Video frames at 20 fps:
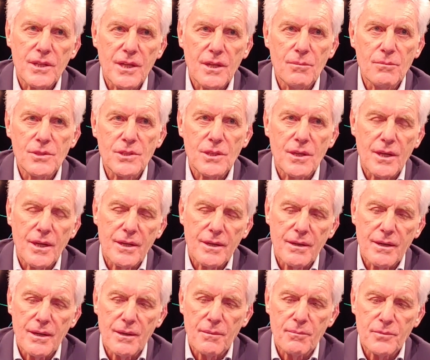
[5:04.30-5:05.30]
teams,
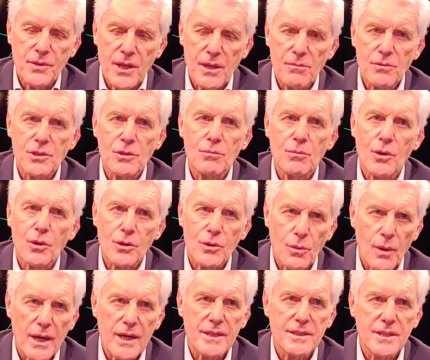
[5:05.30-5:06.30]
are uh, teams with more
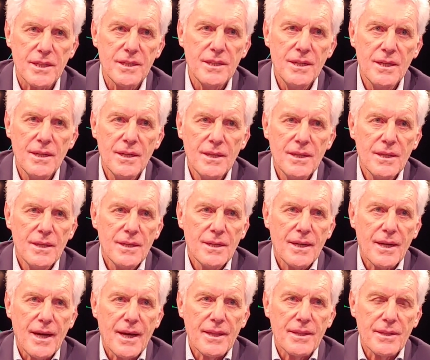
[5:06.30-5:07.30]
quality,
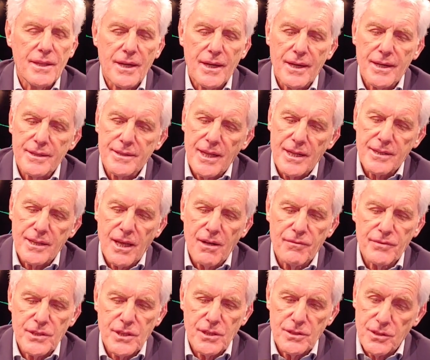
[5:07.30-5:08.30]
and uh, that
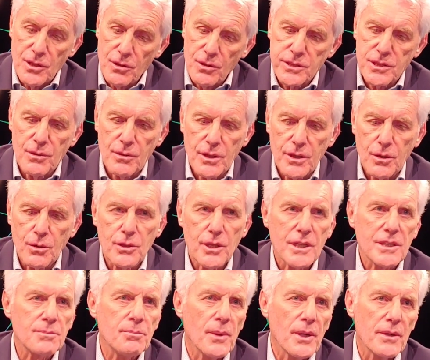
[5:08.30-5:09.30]
gives us also a
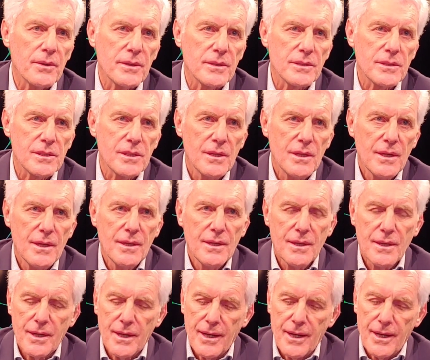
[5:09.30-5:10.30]
good experience
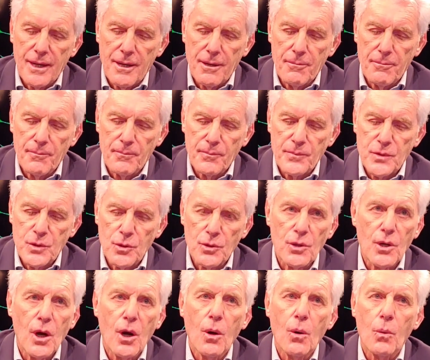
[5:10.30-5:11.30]
um,
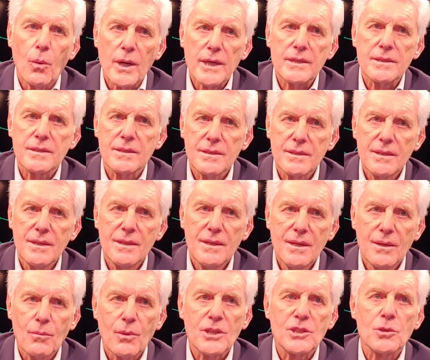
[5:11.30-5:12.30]
to know what
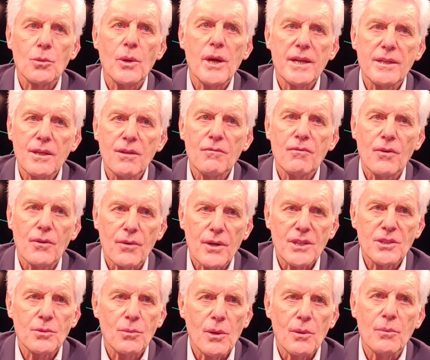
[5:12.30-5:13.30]
what's waiting
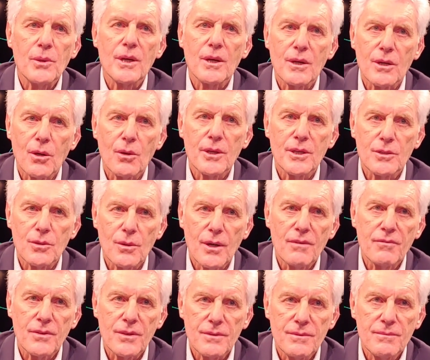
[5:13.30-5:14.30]
for us when we are going to
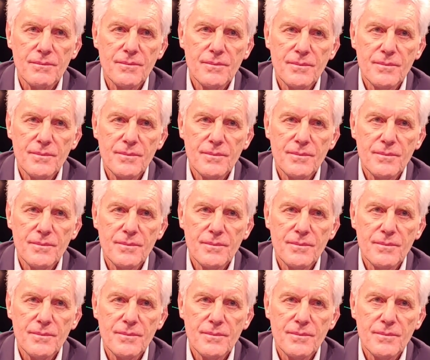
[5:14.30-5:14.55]
AFCON.